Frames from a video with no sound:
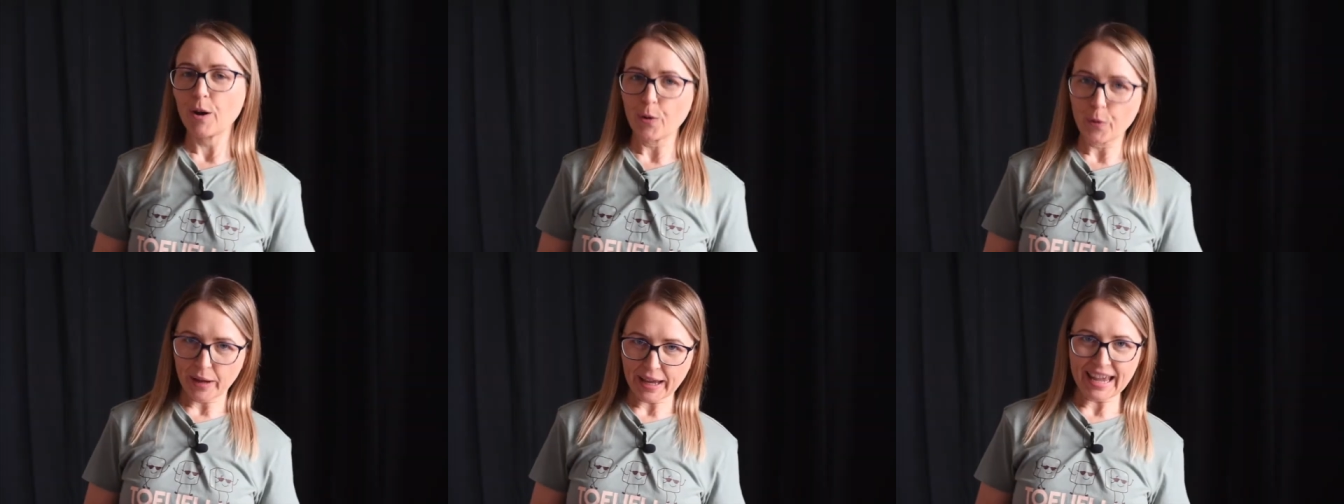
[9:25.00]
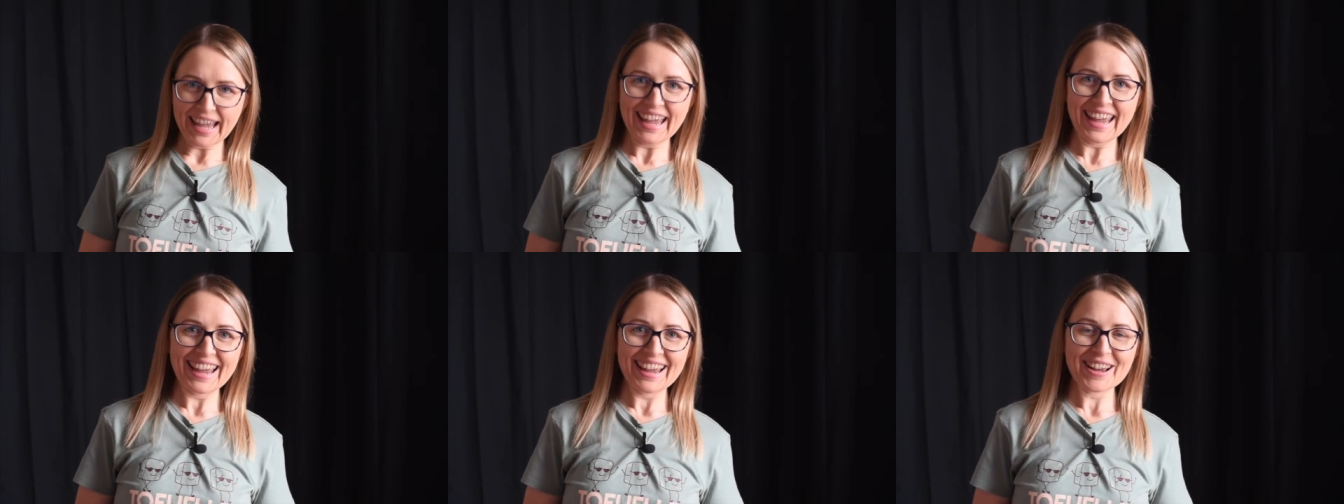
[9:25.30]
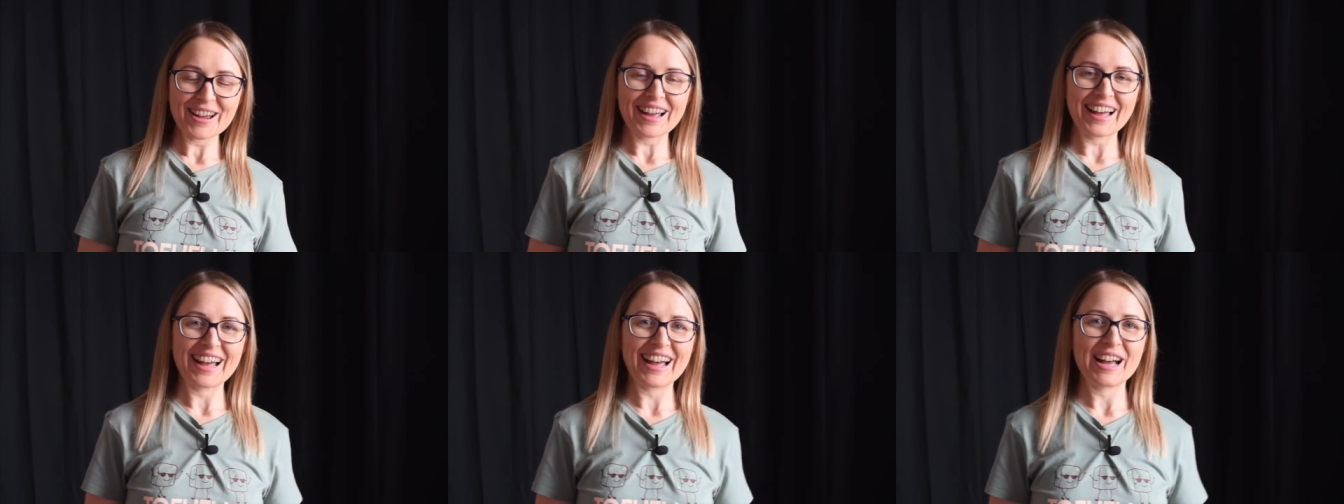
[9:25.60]
Okay,
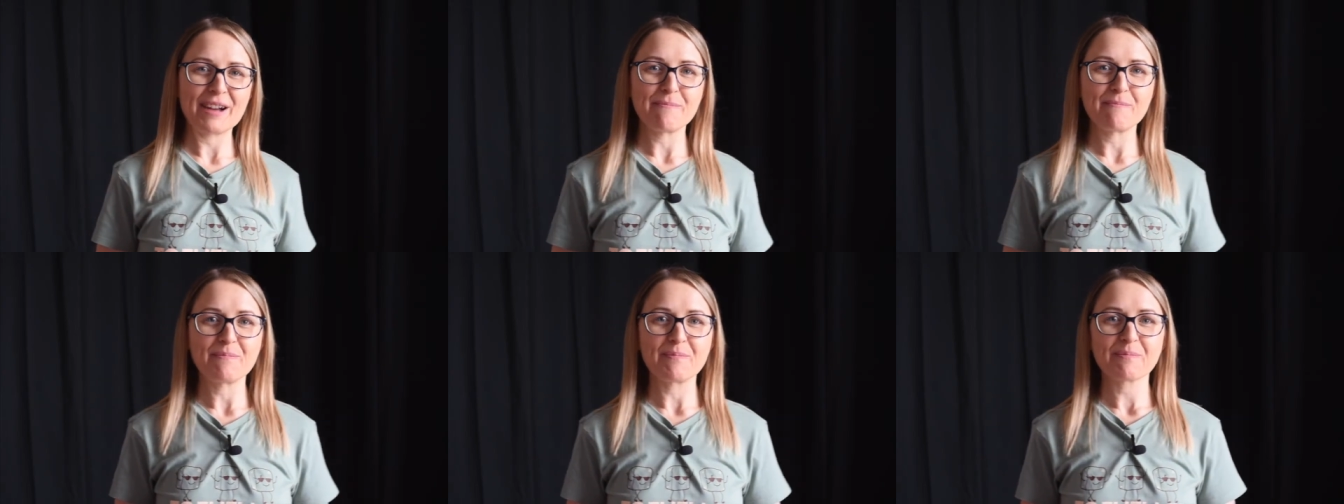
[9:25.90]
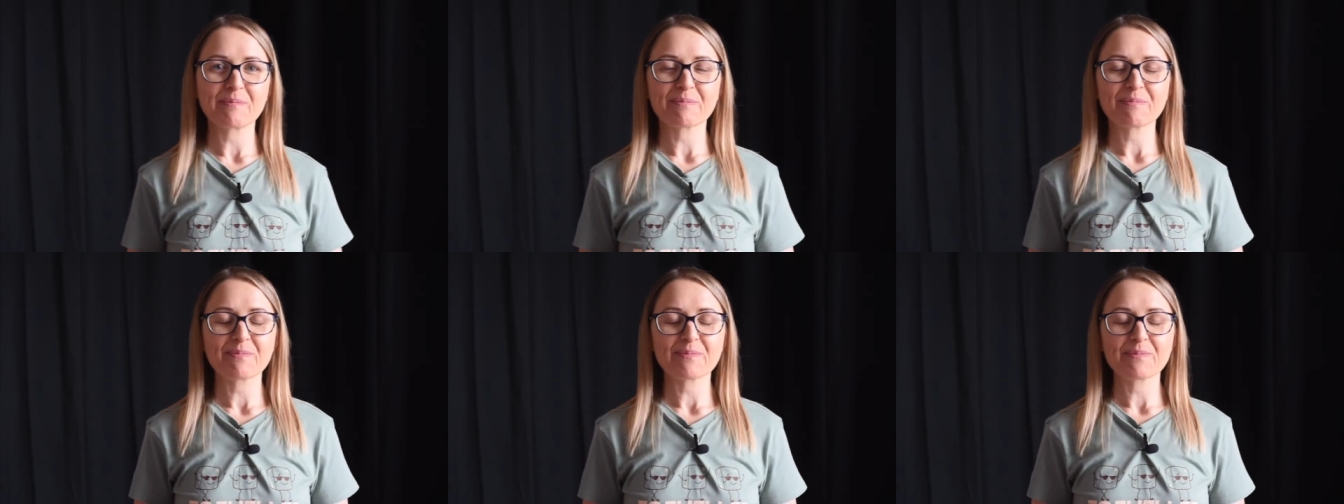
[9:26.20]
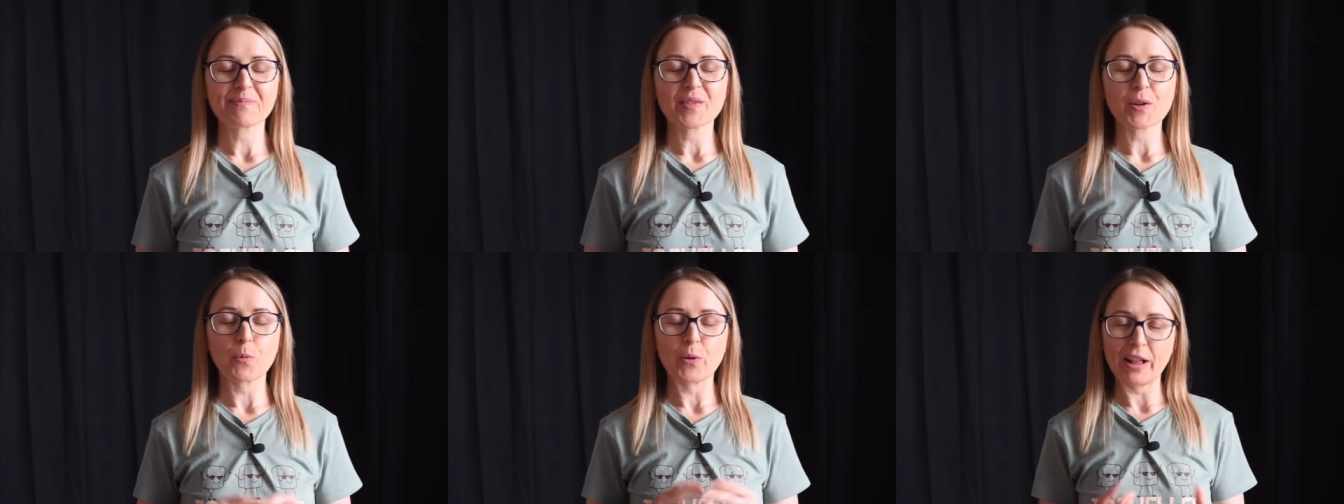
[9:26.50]
um,
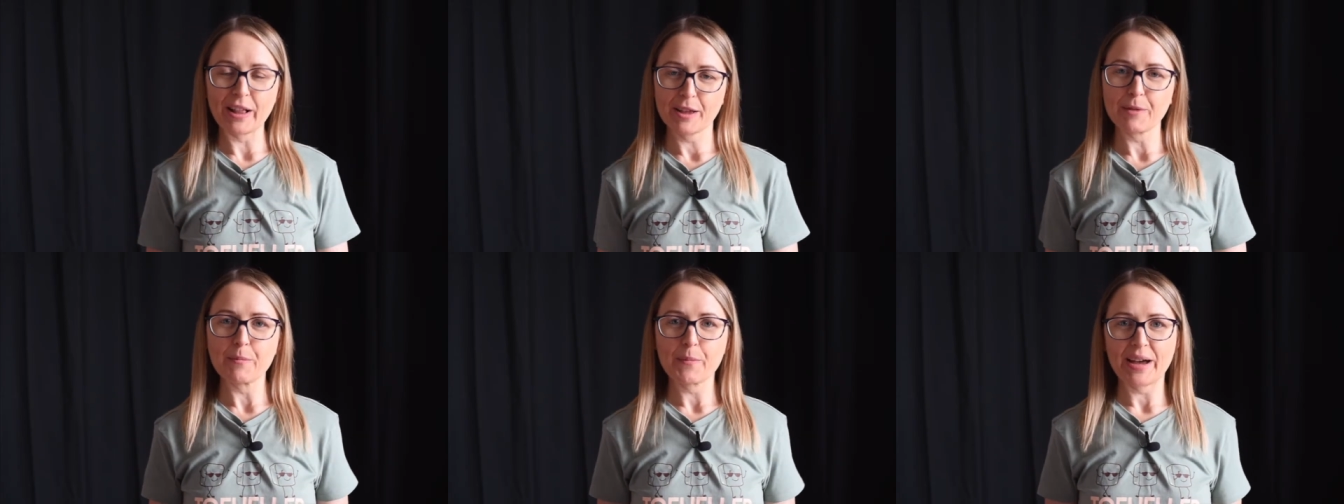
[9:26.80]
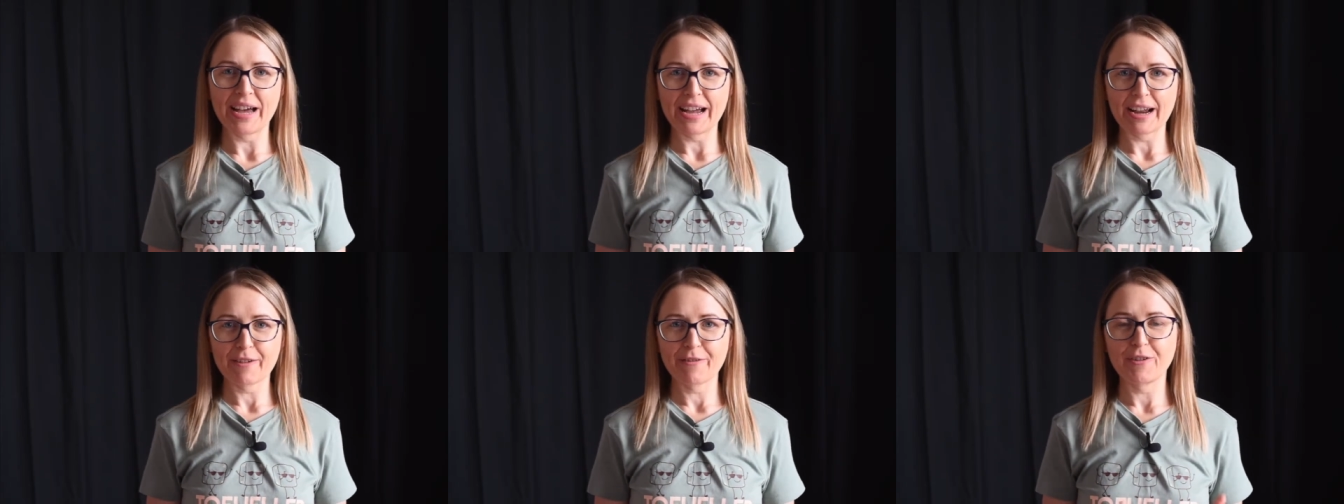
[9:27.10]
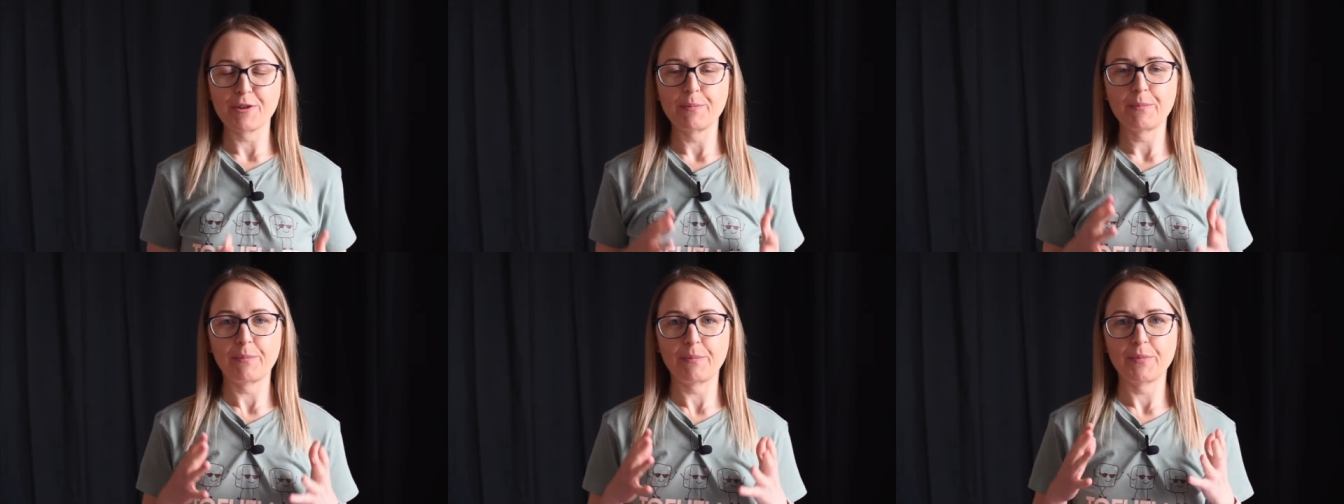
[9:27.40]
welcome back
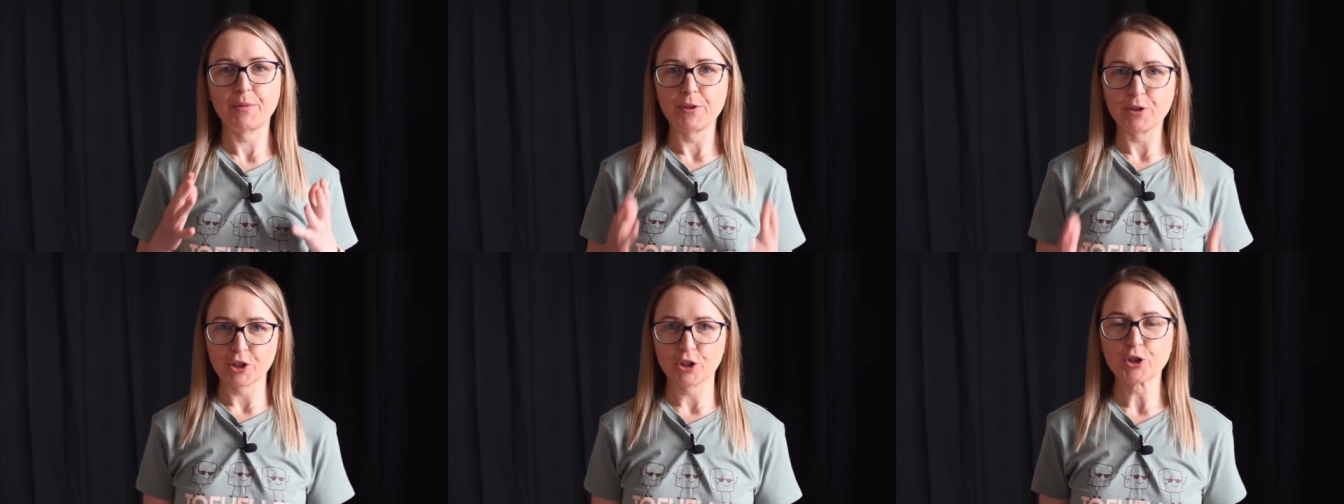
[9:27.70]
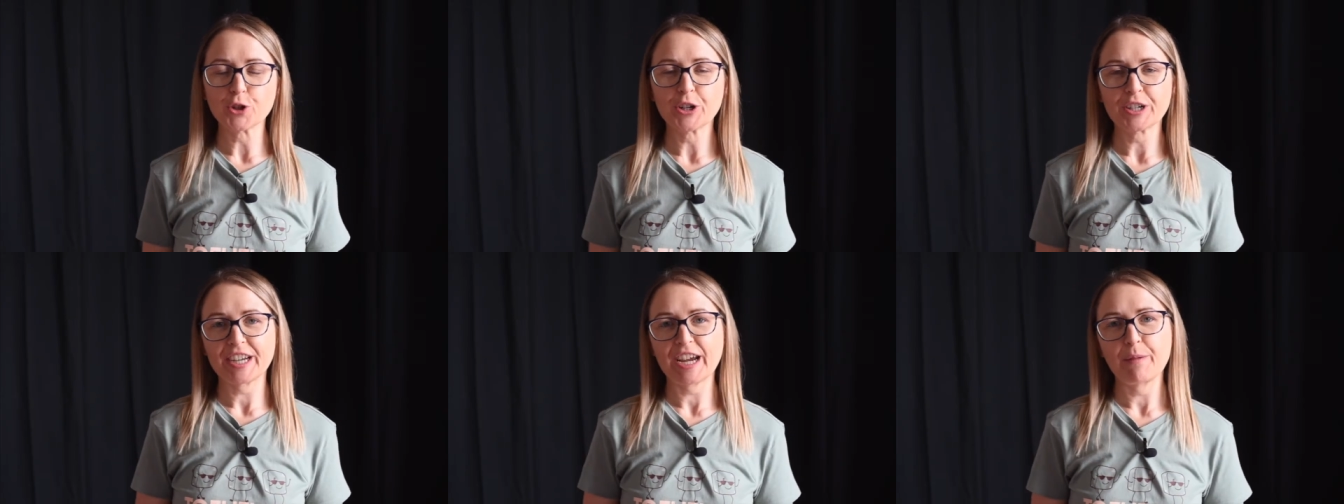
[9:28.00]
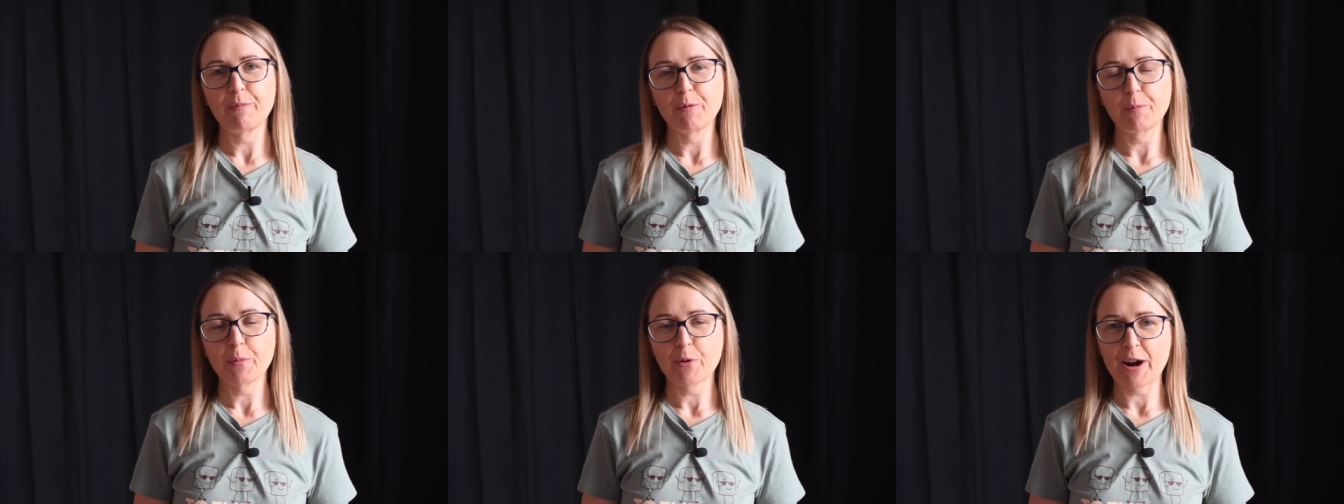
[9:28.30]
from your short
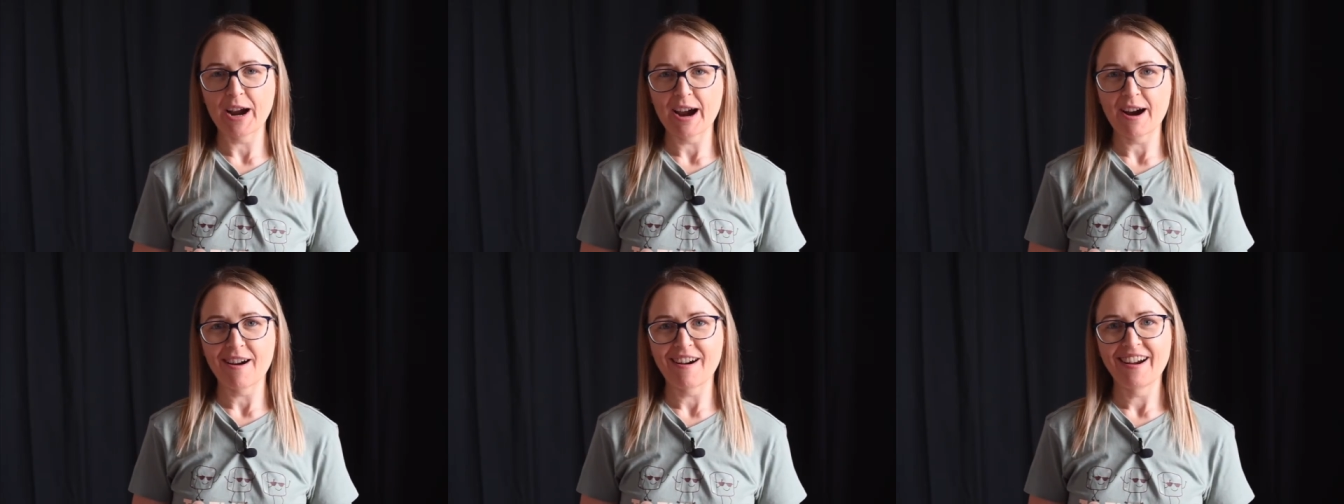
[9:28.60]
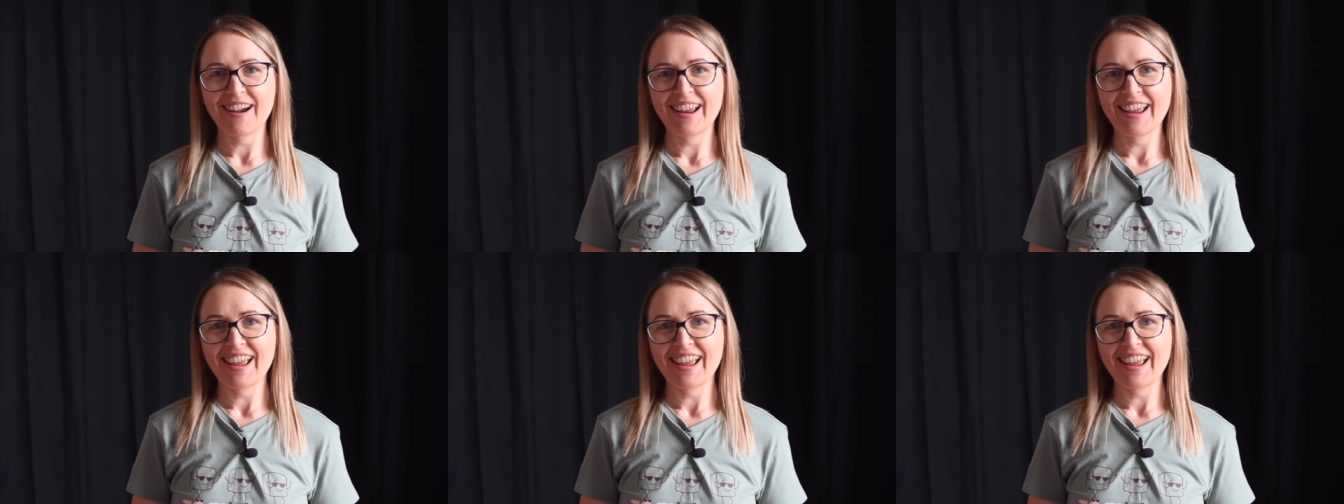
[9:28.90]
time of prayer.